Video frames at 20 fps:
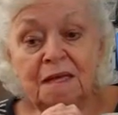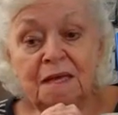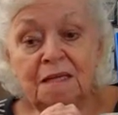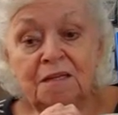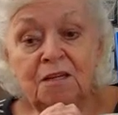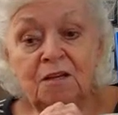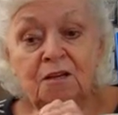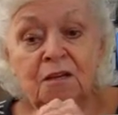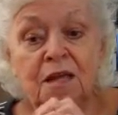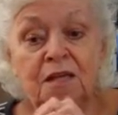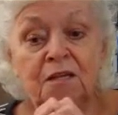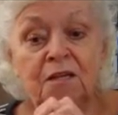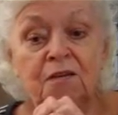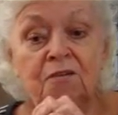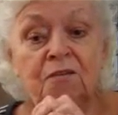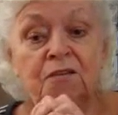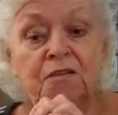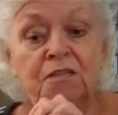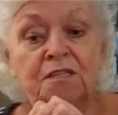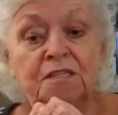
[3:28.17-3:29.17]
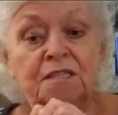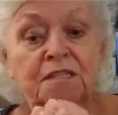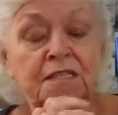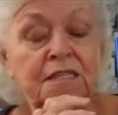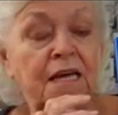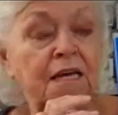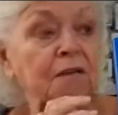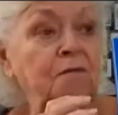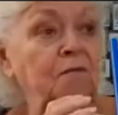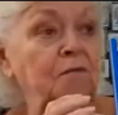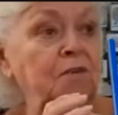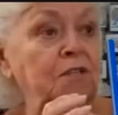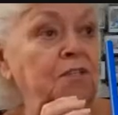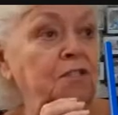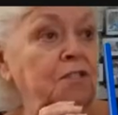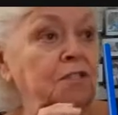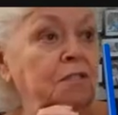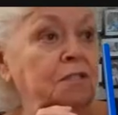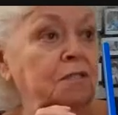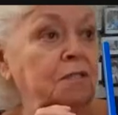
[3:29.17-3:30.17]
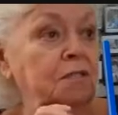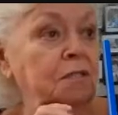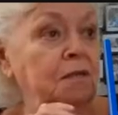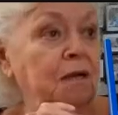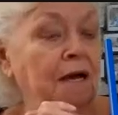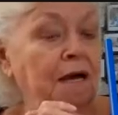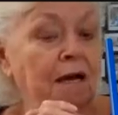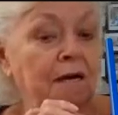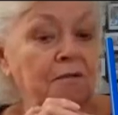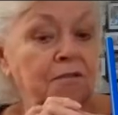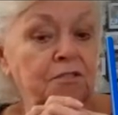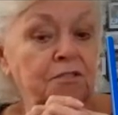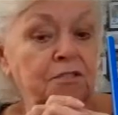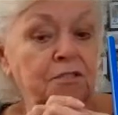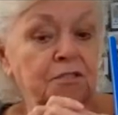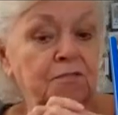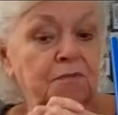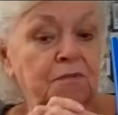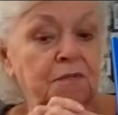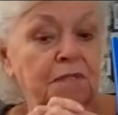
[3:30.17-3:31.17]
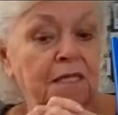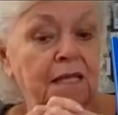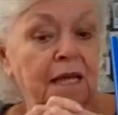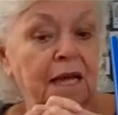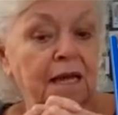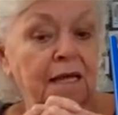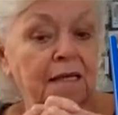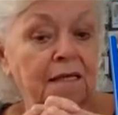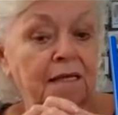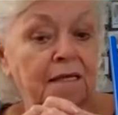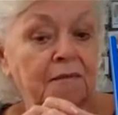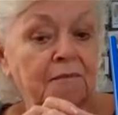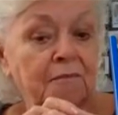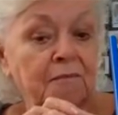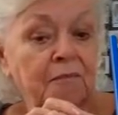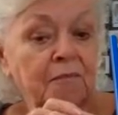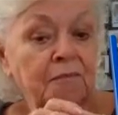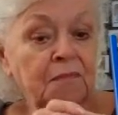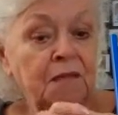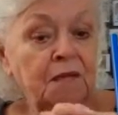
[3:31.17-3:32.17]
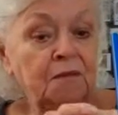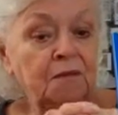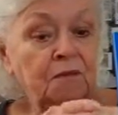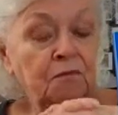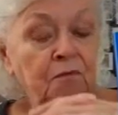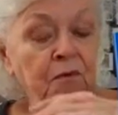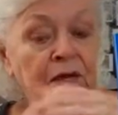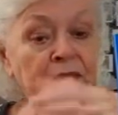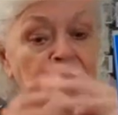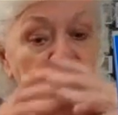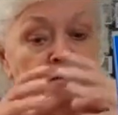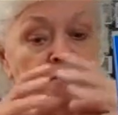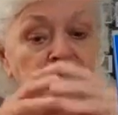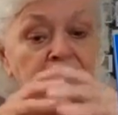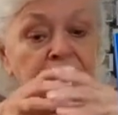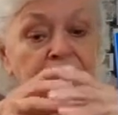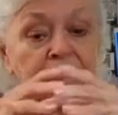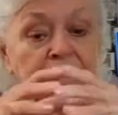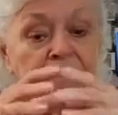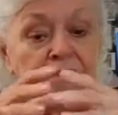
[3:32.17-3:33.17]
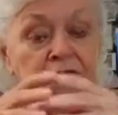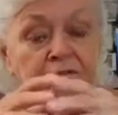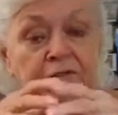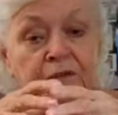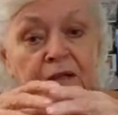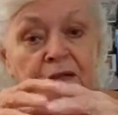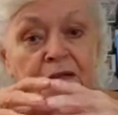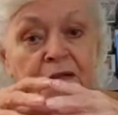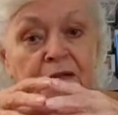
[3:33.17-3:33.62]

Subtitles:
And you could say which house you would like. The one that was